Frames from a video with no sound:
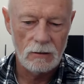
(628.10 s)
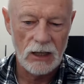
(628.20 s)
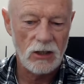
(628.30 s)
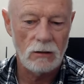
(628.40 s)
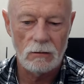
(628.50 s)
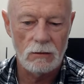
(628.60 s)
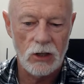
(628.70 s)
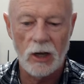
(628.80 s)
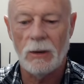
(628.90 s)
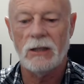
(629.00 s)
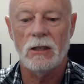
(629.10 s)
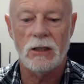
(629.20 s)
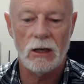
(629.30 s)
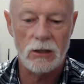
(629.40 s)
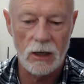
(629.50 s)
That's it. It's the only place that's
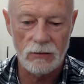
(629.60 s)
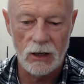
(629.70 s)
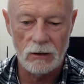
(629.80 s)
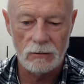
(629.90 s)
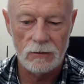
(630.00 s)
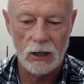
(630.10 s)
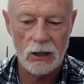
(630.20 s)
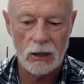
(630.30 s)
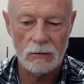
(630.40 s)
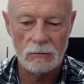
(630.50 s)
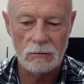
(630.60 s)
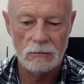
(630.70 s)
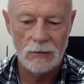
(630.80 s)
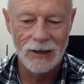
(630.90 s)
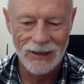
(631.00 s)
selling stuff now. Okay.
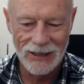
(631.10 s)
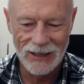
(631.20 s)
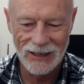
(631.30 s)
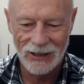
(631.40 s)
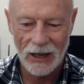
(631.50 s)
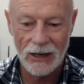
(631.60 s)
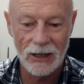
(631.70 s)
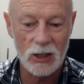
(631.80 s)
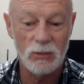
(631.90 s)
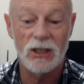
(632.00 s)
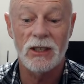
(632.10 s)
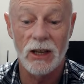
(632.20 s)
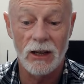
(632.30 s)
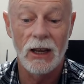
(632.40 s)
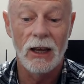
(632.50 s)
AliExpress,
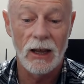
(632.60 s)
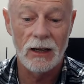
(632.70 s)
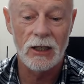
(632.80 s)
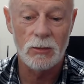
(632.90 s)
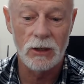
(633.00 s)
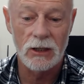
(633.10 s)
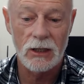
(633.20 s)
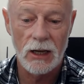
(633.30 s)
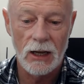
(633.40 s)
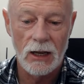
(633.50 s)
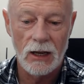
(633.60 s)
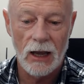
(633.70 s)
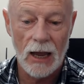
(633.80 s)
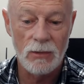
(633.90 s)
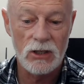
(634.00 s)
yeah, AliExpress.
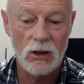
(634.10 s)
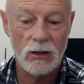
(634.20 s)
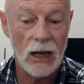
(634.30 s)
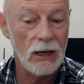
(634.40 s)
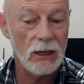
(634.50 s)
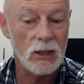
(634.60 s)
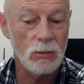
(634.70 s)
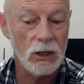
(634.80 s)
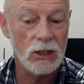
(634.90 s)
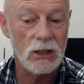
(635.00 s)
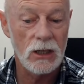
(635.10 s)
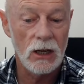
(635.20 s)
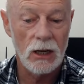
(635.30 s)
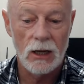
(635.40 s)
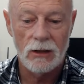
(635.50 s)
Amazon, AliExpress,
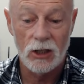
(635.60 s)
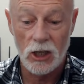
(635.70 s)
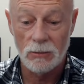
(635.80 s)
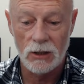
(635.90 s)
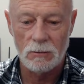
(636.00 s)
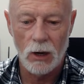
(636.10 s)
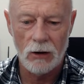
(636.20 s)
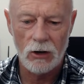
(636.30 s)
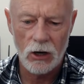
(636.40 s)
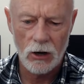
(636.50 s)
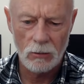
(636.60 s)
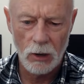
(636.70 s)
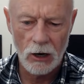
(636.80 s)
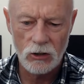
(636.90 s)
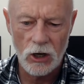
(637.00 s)
the cheapest.
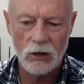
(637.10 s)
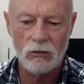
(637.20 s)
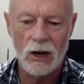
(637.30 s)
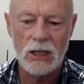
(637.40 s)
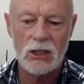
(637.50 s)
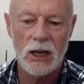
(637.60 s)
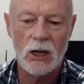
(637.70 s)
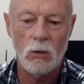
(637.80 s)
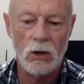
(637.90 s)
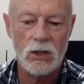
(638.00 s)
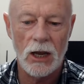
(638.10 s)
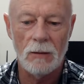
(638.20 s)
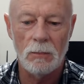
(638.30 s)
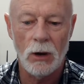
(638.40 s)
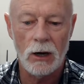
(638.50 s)
Pyrodrone, Race Day Quads
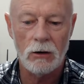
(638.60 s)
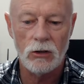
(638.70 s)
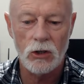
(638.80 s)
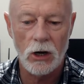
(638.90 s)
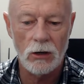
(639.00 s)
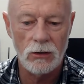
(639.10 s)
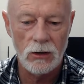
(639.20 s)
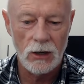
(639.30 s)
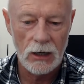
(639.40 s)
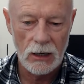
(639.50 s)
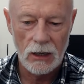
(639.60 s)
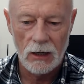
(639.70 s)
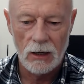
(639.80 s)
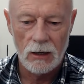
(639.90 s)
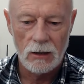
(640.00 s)
and Pyrodrone.
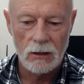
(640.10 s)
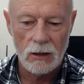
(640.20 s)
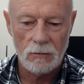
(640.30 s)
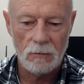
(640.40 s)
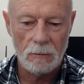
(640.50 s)
Yep.